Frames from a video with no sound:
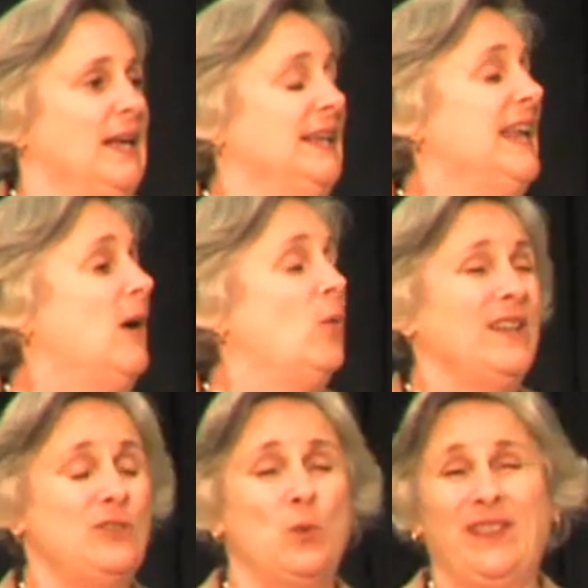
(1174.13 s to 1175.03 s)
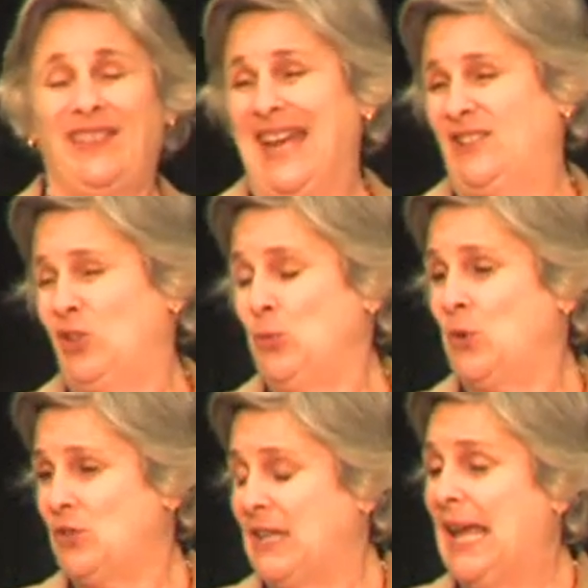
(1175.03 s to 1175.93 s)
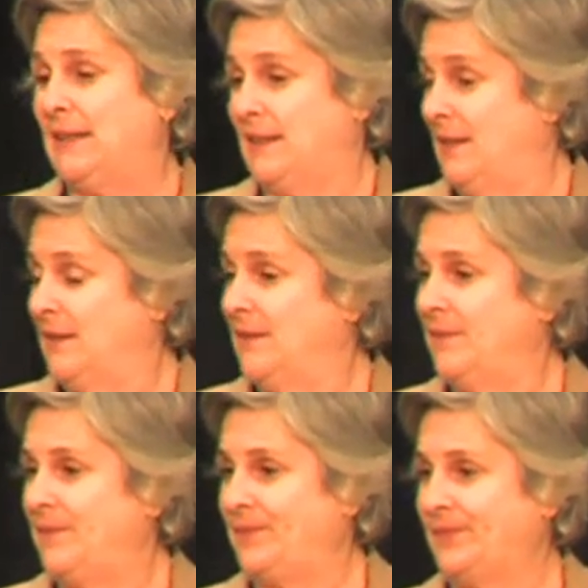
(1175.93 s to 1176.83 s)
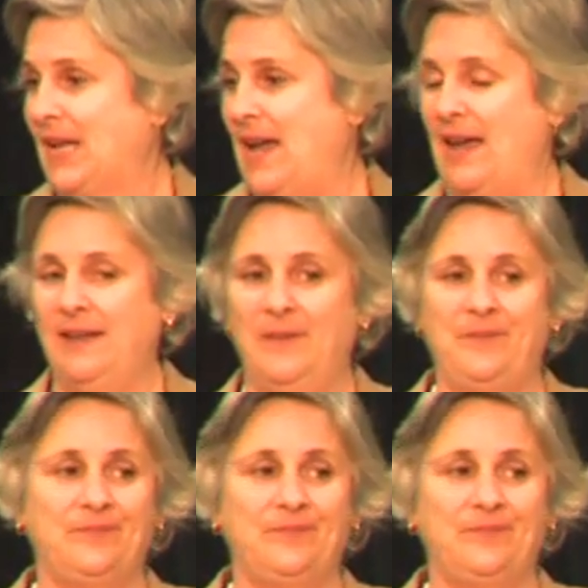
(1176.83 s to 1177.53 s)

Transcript: Now, what's with that 2%? Okay?